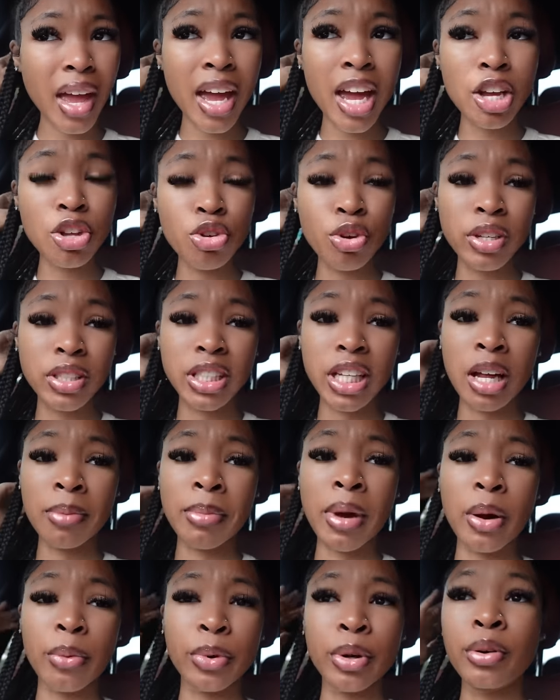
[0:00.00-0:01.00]
and you can see like
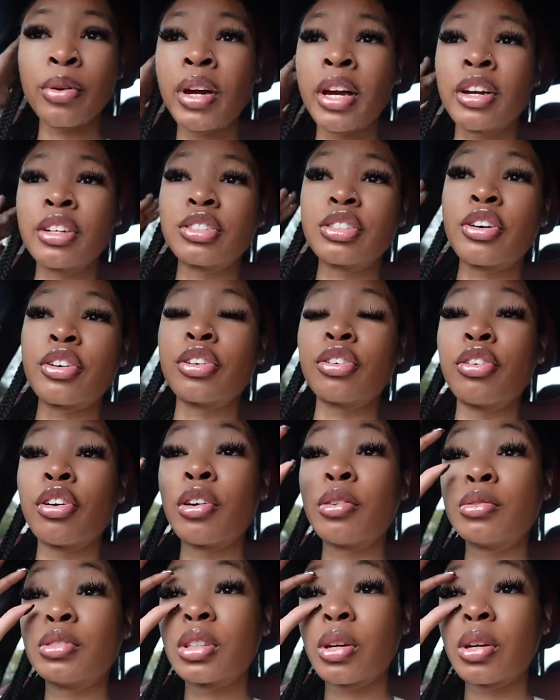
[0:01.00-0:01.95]
my real hair starting to grow.